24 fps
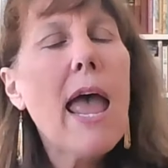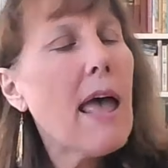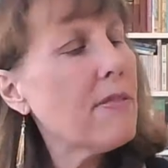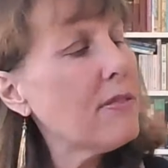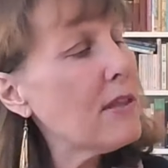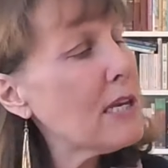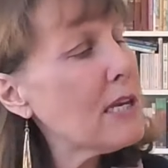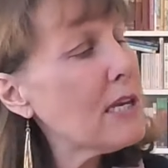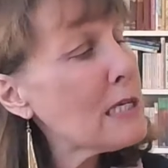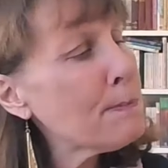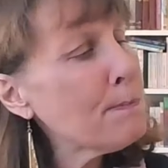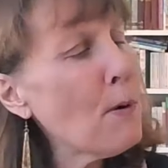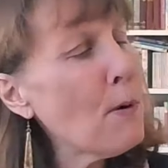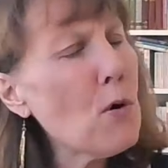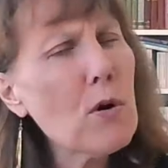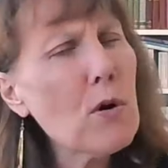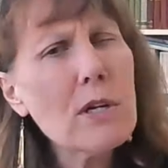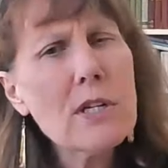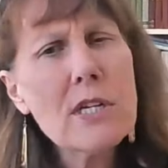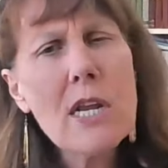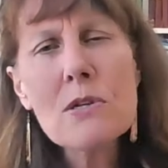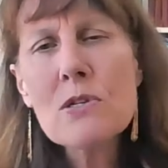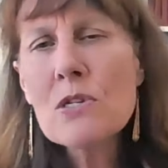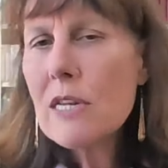And this book
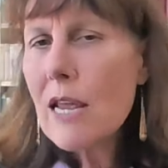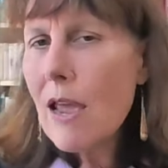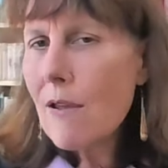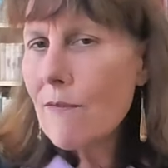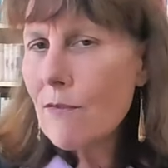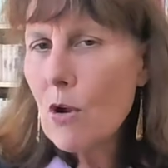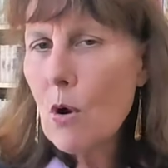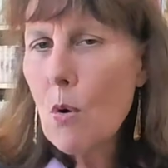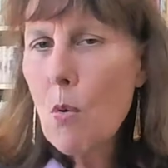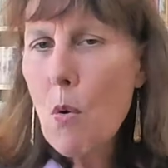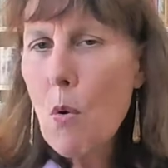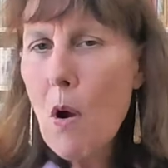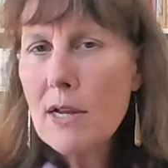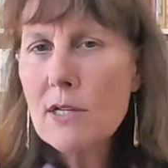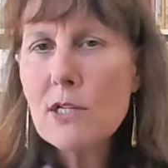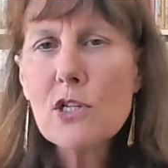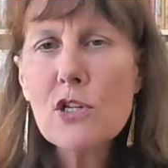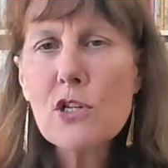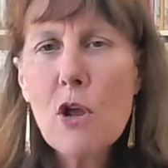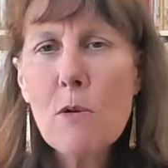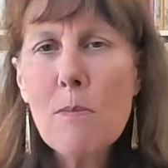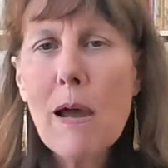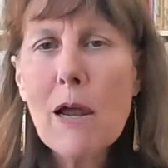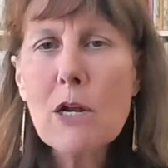doesn't have quite
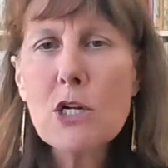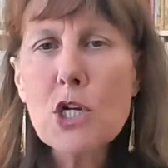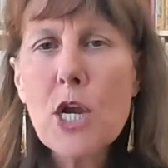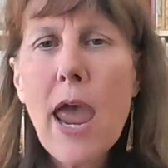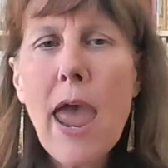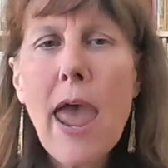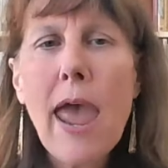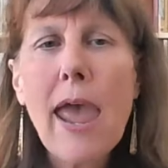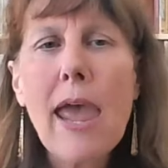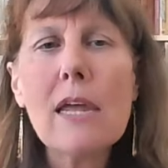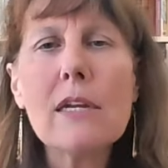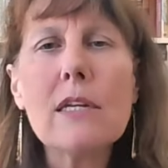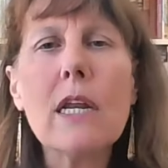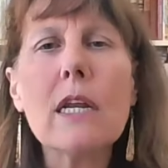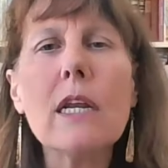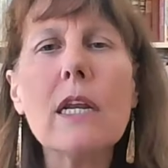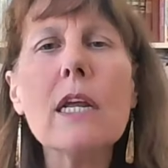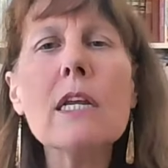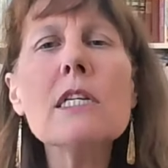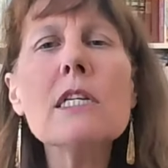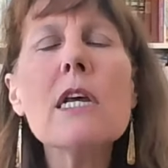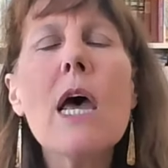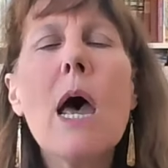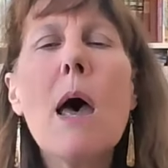so much Anne in
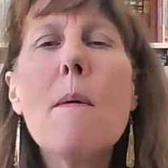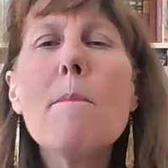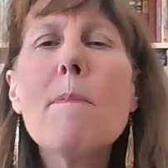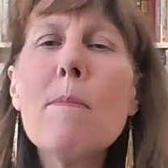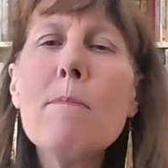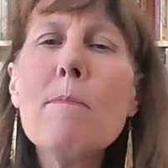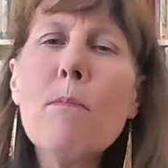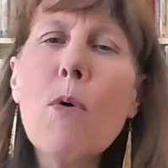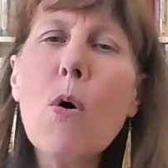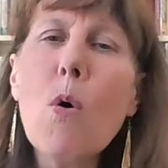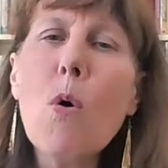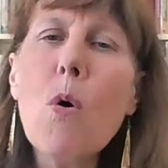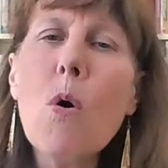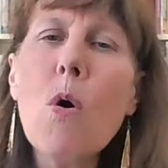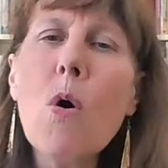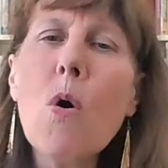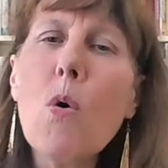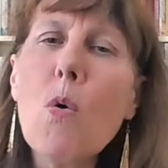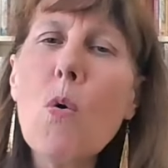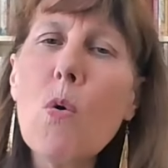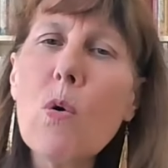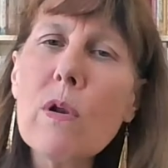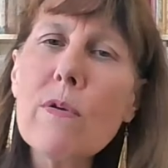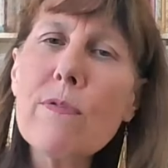it, but more
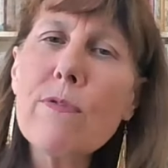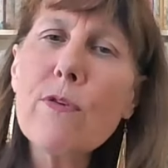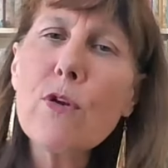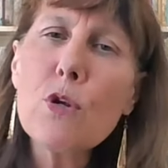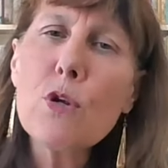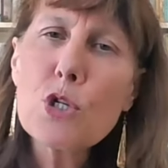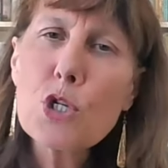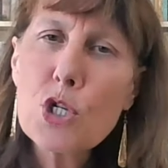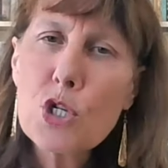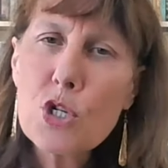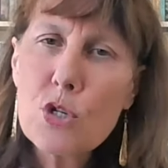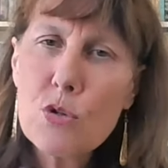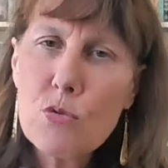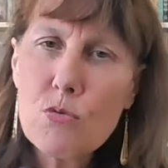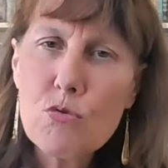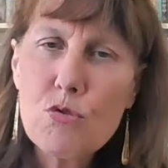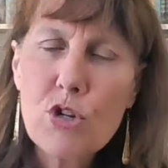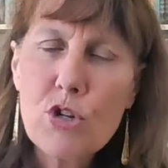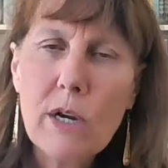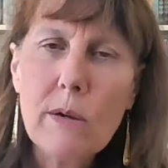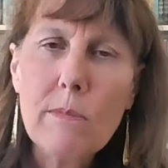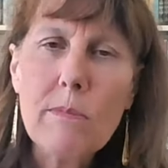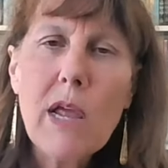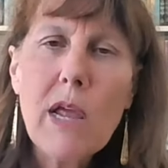all of her
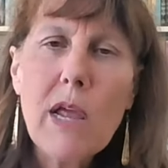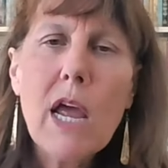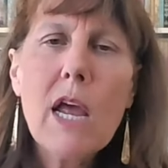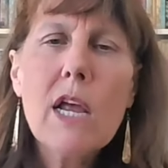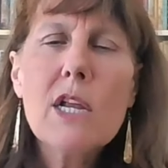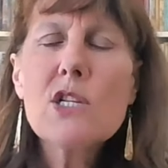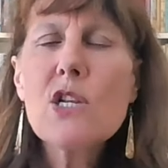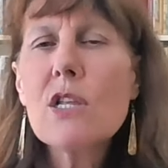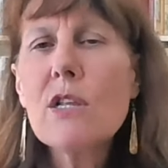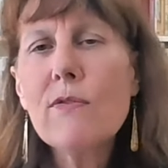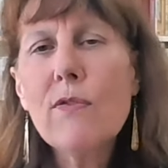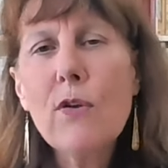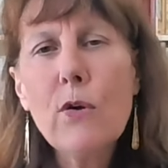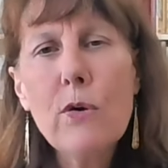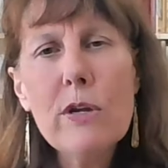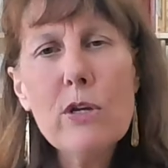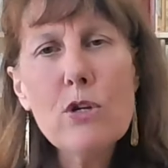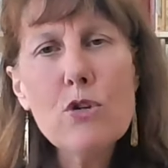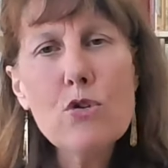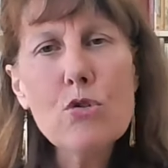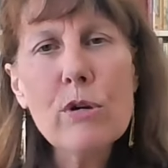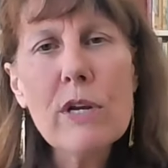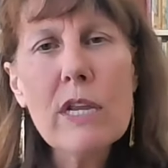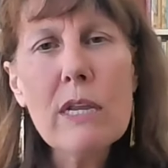children. So the very
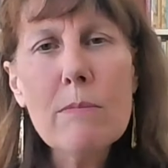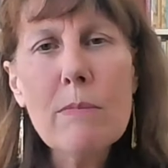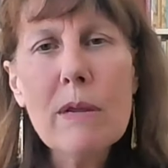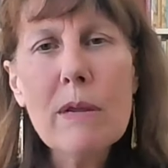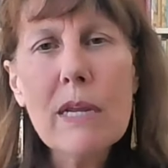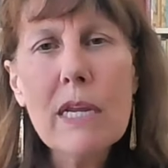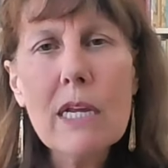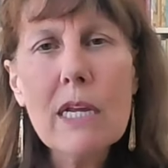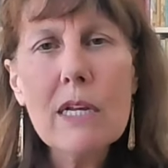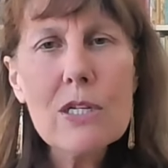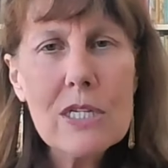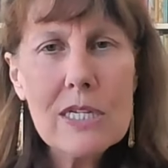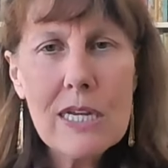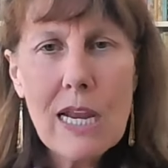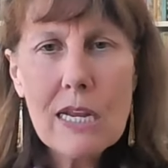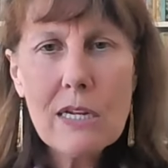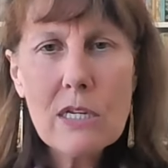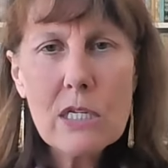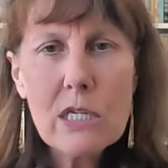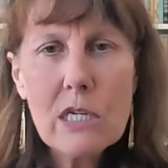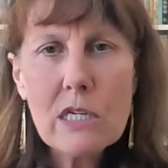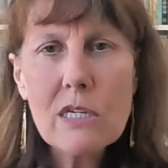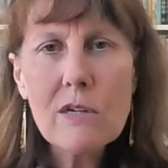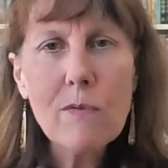dreamy and
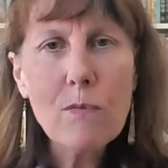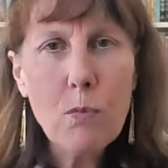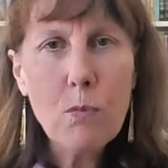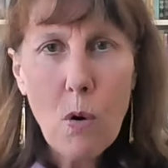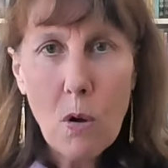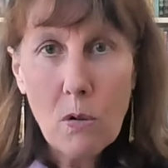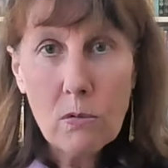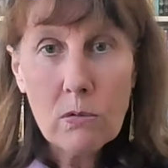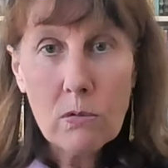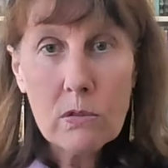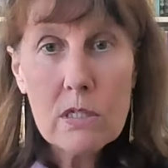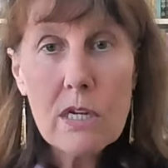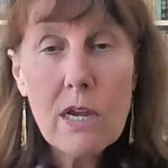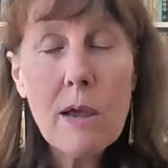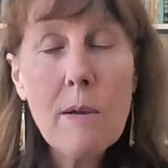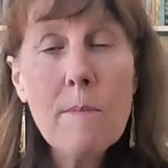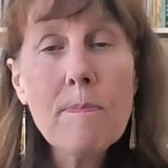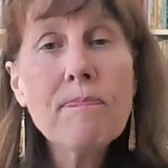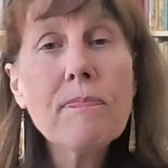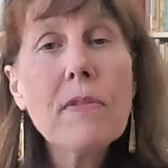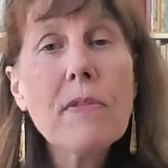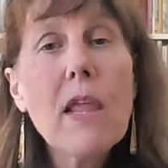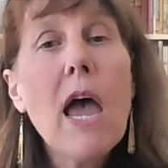sensitive Walter,